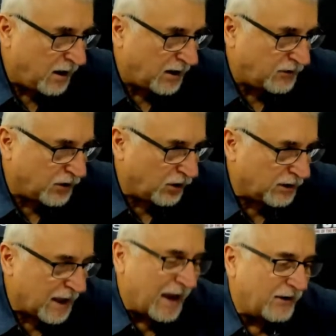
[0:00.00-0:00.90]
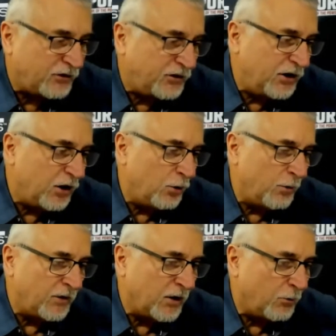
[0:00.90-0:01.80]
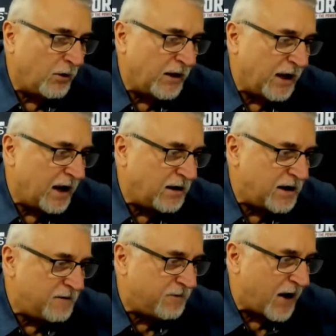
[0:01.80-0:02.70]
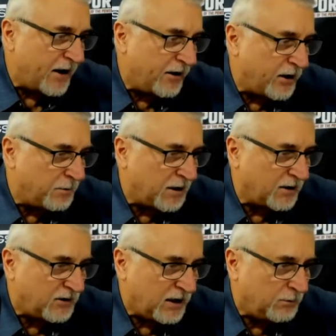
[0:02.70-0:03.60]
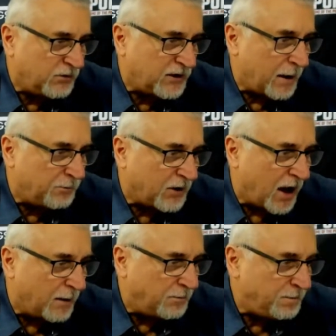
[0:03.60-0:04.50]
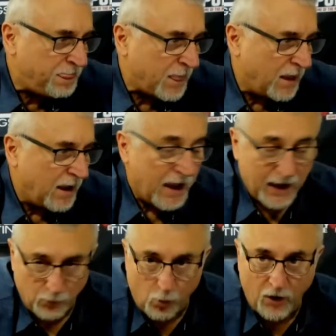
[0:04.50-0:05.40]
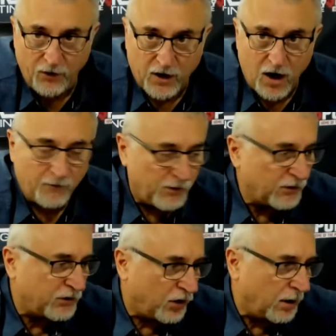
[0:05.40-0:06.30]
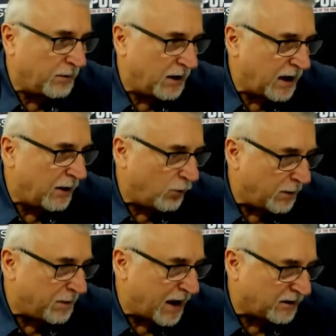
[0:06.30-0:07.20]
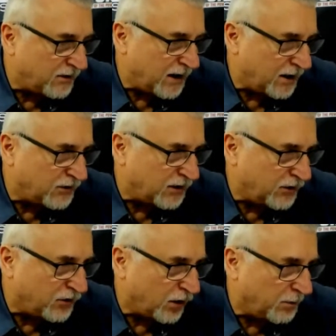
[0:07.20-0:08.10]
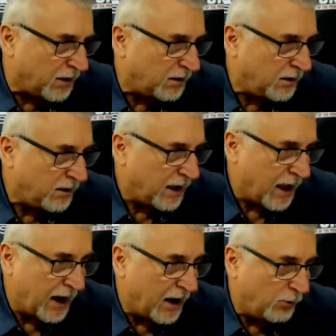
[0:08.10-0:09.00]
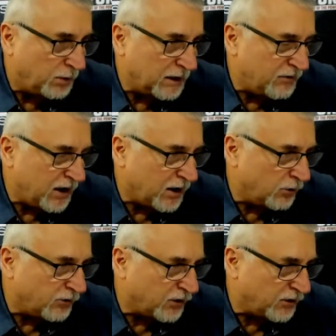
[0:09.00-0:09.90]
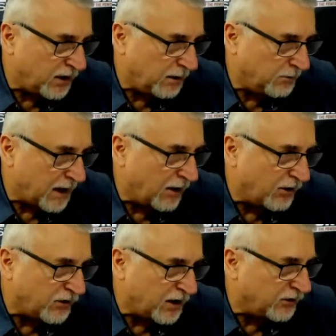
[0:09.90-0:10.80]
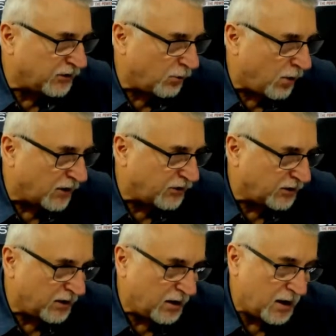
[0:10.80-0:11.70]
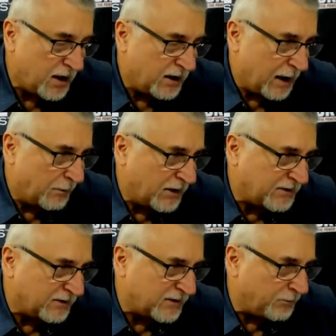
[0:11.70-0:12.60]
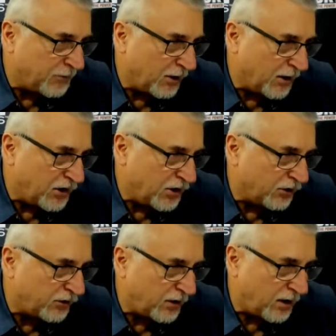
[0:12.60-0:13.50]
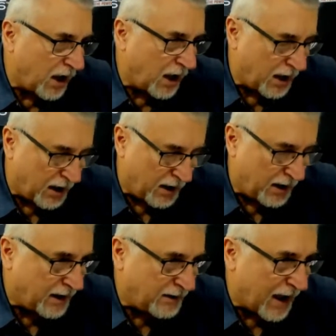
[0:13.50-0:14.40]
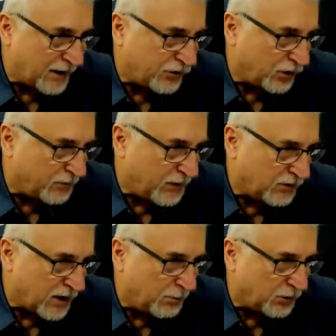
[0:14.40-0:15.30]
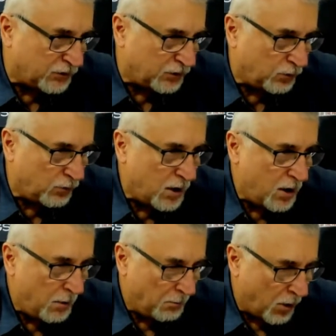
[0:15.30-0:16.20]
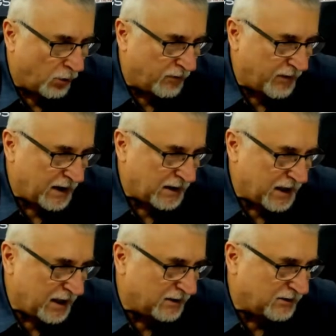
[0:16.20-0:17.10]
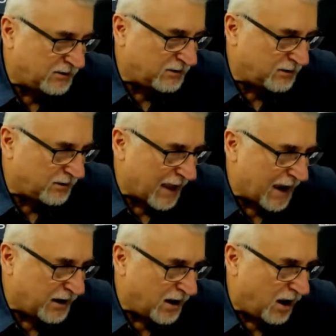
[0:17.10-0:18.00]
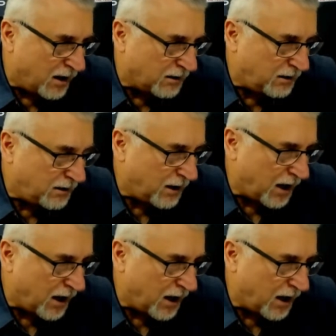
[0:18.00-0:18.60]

until last year when the AD fired him and the team stepped up and won the conference tournament and went back to the NCAA tournament. And I don't believe he coached the team. Now he's at Eastern Washington. Dan Munson's up there in years. Not sure if he's able to motivate kids that young.